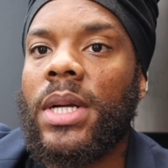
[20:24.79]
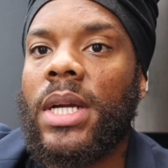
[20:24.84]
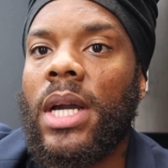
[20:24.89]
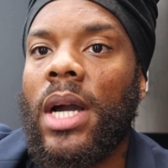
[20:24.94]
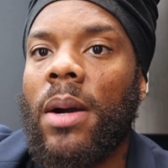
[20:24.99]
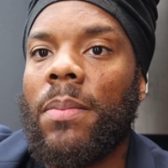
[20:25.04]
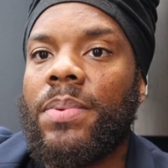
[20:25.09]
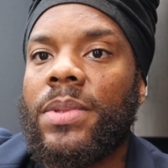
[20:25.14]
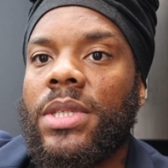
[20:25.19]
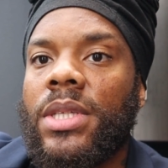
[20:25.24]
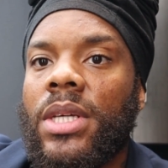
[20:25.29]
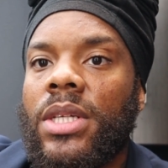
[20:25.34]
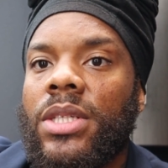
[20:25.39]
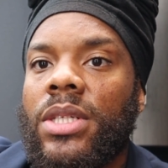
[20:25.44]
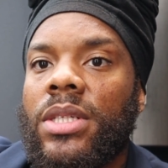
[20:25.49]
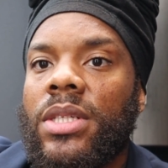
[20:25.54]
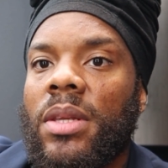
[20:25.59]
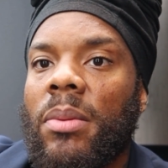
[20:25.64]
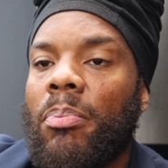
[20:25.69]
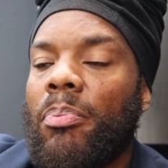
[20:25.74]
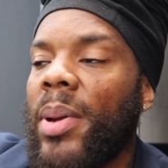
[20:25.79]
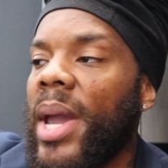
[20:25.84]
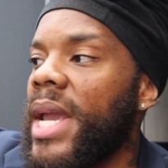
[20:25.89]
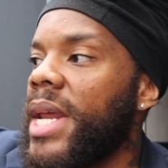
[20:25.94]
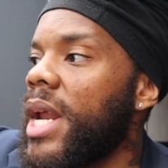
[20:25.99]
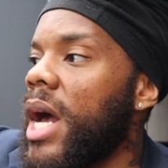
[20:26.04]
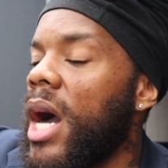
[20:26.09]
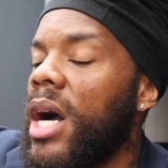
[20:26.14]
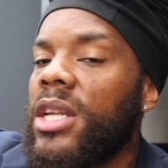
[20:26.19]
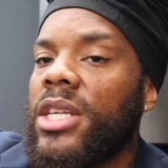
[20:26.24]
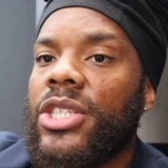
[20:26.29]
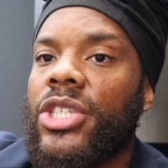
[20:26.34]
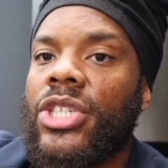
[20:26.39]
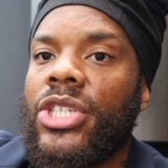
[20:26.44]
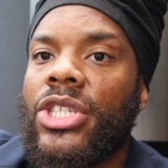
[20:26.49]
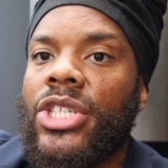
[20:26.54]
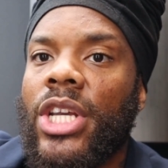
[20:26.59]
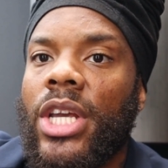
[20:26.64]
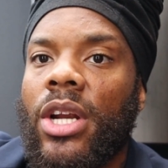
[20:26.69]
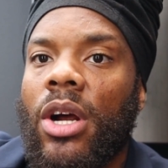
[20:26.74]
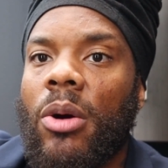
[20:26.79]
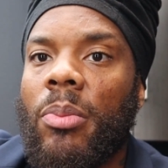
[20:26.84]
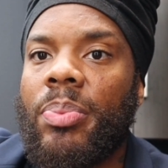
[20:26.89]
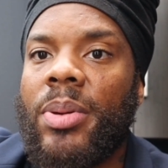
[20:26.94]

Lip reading: competitions and paint all this shit on